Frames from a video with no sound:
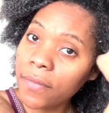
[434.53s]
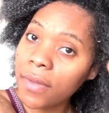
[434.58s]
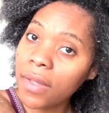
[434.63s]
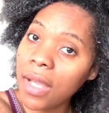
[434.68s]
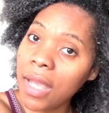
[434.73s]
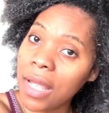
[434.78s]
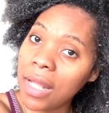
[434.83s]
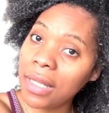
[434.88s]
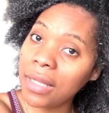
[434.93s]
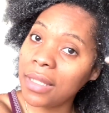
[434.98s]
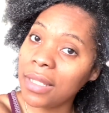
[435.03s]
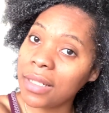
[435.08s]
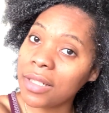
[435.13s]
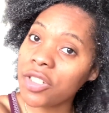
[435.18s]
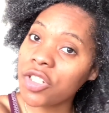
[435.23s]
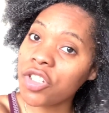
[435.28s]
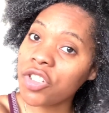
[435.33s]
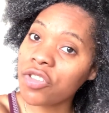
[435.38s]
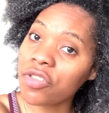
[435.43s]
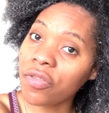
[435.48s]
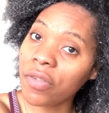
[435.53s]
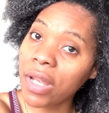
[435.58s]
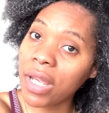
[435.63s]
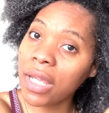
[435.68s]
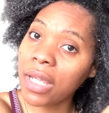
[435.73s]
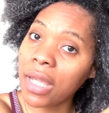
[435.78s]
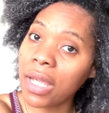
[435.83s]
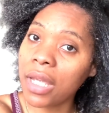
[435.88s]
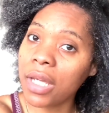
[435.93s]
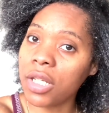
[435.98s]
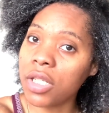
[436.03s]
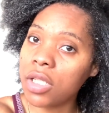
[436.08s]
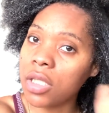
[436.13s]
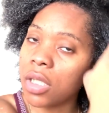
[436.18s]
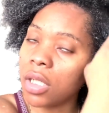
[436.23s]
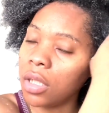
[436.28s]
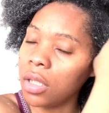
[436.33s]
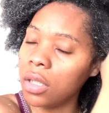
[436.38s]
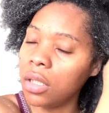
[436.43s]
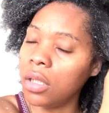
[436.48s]
And the
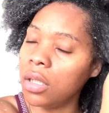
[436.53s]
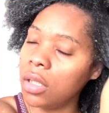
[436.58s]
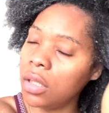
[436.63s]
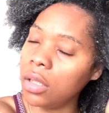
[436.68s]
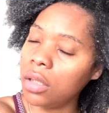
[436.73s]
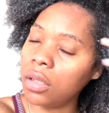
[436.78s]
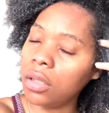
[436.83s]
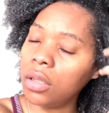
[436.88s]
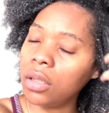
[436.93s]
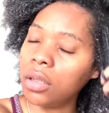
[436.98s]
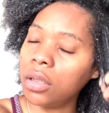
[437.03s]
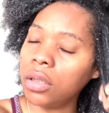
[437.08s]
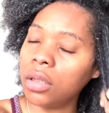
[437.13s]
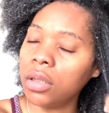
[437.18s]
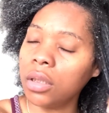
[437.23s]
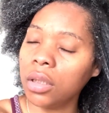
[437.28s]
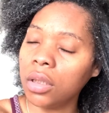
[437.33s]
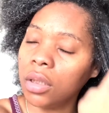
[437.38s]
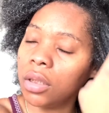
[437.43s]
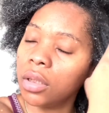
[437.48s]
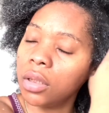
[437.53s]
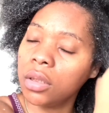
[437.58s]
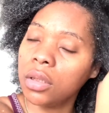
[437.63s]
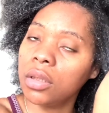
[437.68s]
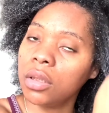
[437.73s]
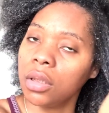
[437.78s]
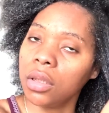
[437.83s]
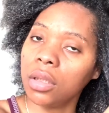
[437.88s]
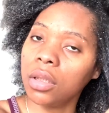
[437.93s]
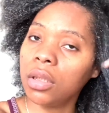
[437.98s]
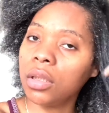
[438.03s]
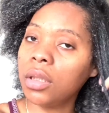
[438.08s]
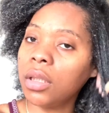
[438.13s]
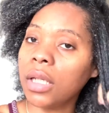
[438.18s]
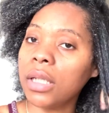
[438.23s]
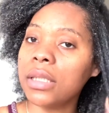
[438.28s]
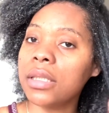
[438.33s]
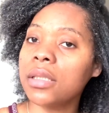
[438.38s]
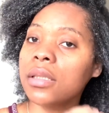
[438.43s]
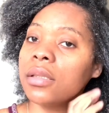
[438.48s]
shrinkage, oh,
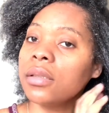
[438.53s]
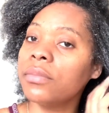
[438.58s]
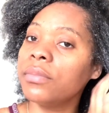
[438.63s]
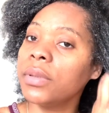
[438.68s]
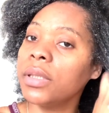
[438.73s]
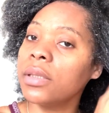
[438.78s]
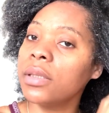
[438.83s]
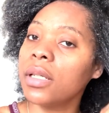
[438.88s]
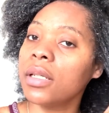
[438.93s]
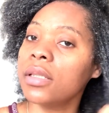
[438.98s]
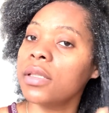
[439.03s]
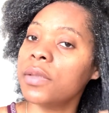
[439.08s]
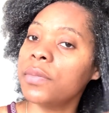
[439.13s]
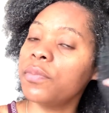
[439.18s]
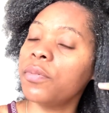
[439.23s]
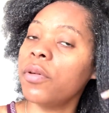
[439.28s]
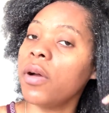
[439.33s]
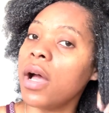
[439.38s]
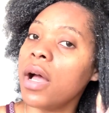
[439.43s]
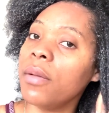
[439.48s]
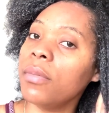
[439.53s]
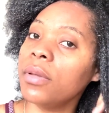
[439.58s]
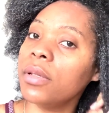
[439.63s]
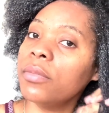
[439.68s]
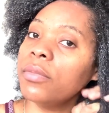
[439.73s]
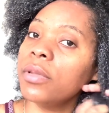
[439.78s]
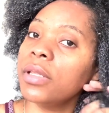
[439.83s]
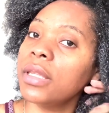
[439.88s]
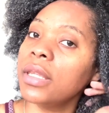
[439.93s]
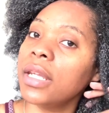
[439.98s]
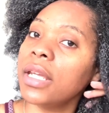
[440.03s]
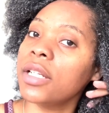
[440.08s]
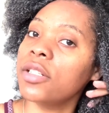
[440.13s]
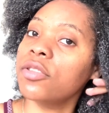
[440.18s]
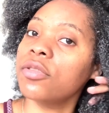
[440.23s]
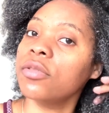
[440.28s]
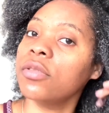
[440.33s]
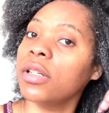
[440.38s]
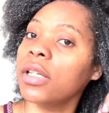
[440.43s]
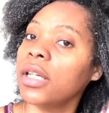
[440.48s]
that's the biggest problem with
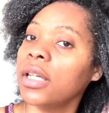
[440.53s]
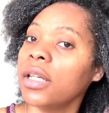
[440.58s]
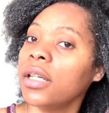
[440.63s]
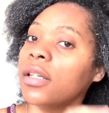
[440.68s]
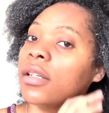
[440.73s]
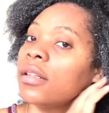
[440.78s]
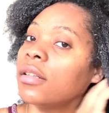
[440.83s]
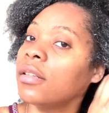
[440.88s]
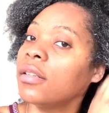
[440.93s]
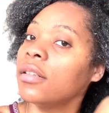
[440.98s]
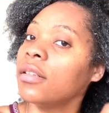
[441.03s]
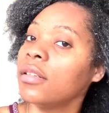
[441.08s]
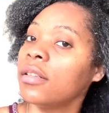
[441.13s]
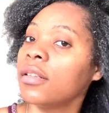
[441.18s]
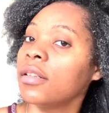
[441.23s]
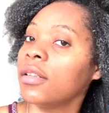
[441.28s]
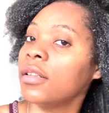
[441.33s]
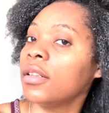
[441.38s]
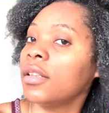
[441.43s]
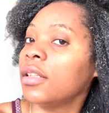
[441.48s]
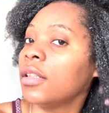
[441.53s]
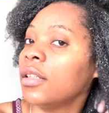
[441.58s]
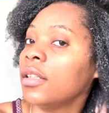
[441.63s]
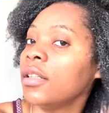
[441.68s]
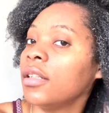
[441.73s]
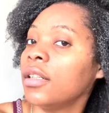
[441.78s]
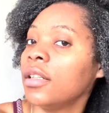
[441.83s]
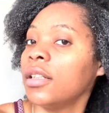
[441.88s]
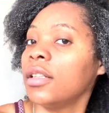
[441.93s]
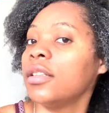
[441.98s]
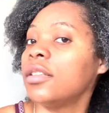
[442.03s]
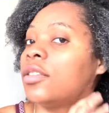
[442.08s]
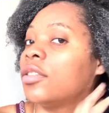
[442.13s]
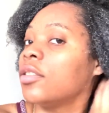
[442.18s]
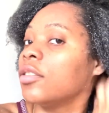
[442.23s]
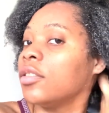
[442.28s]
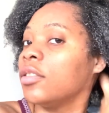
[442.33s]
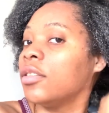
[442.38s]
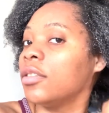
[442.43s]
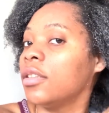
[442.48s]
natural hair.
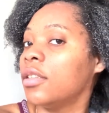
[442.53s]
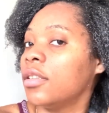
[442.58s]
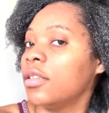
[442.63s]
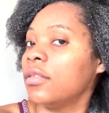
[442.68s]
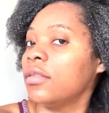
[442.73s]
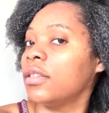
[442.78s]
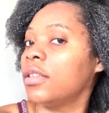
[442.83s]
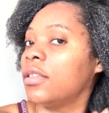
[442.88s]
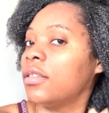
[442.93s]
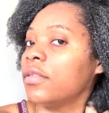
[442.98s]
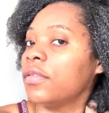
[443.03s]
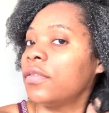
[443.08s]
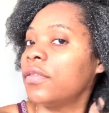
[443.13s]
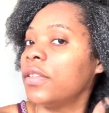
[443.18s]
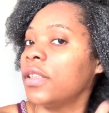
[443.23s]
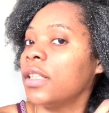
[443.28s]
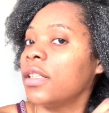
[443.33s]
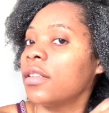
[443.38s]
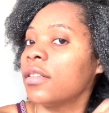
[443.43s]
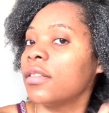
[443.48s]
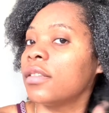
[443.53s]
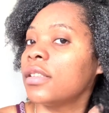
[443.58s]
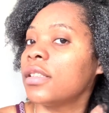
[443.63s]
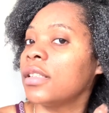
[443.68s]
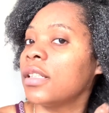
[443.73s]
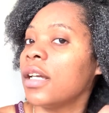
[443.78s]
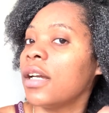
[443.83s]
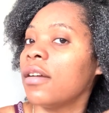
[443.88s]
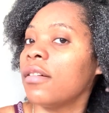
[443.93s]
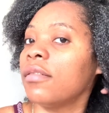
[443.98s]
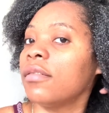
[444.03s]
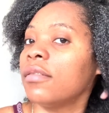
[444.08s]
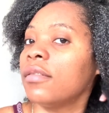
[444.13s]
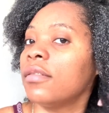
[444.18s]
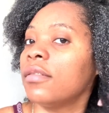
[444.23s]
So you go with your fingers now.